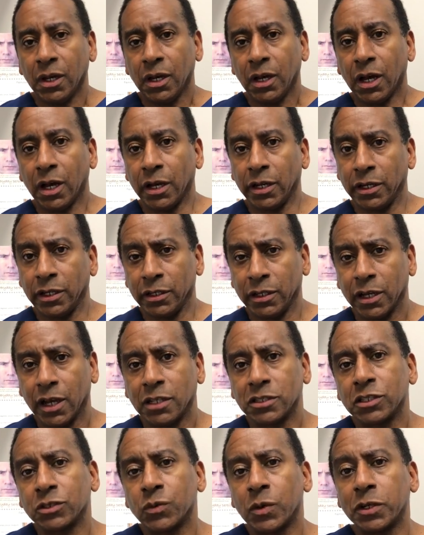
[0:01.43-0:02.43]
Hi, I
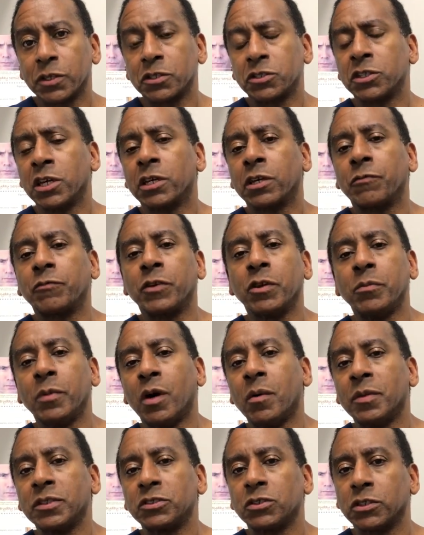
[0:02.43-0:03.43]
just wanted to take a few
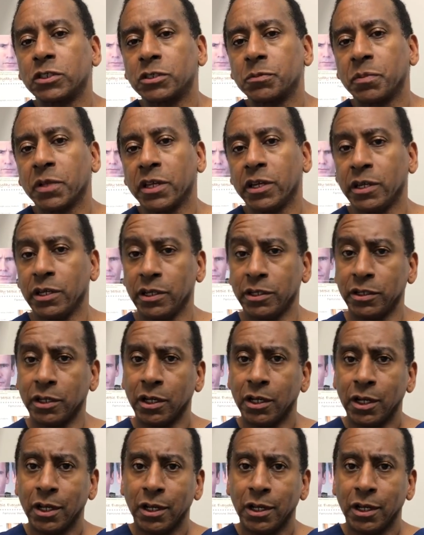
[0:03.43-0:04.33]
moments to explain